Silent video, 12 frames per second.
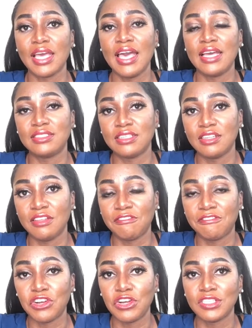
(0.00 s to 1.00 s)
and the
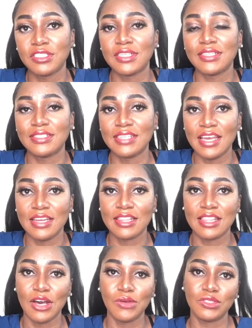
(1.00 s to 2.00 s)
first
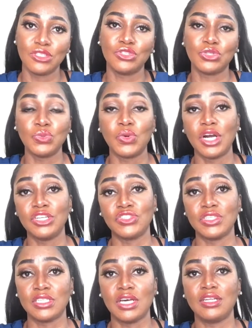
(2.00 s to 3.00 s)

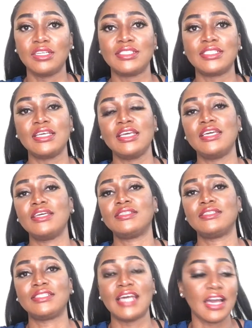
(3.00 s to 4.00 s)
$10,200
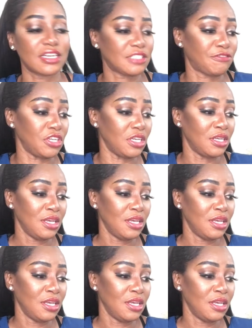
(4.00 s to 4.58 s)
is tax-free.